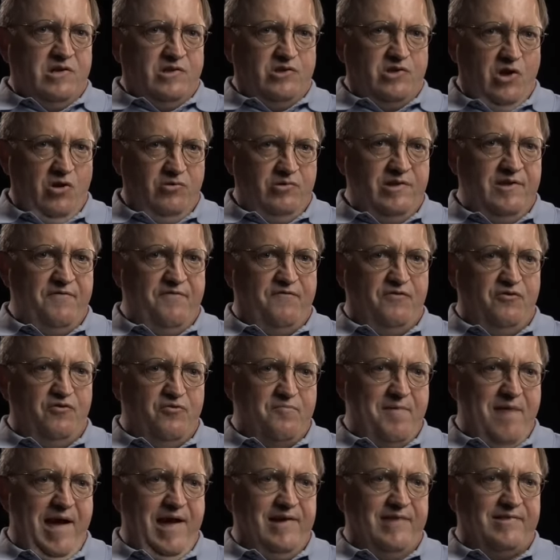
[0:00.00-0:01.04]
Tony flew
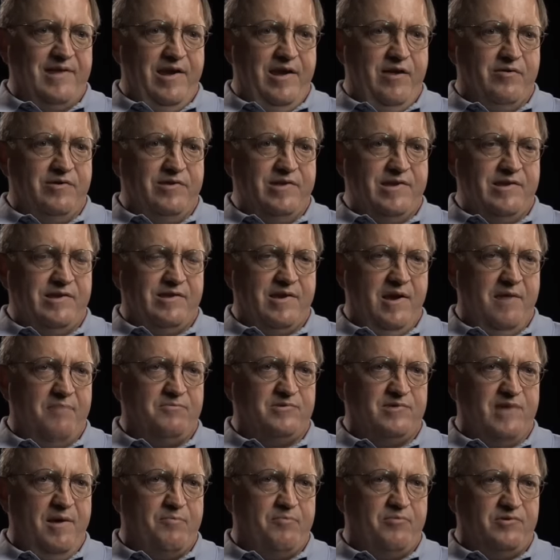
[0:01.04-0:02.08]
back there and he
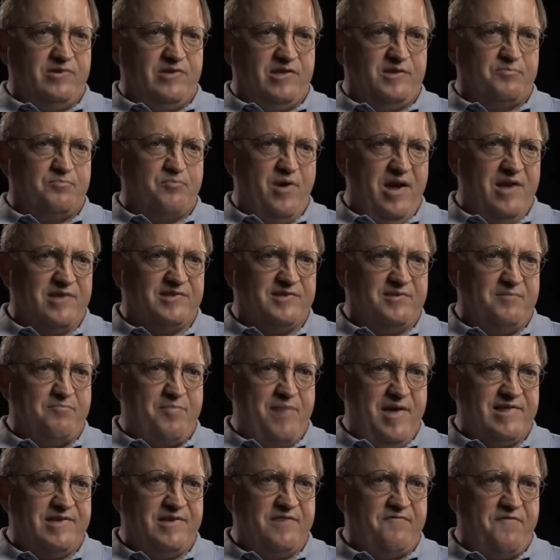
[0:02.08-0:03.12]
comes up with this Preston
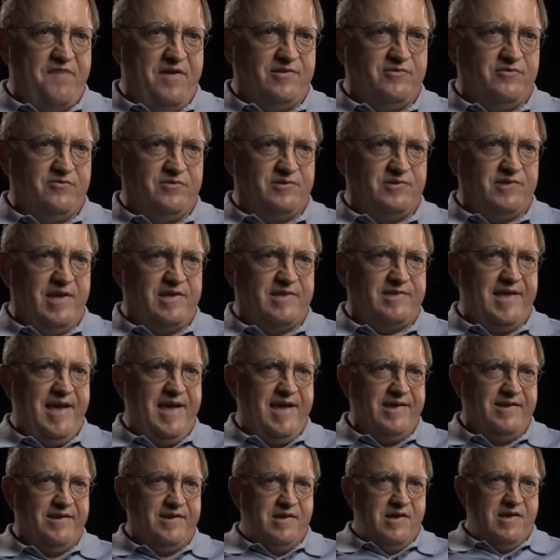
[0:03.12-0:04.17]
Petty fender and says,
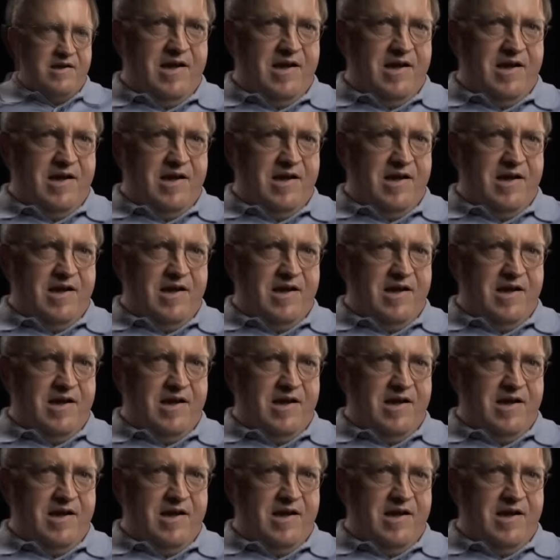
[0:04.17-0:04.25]
Hey,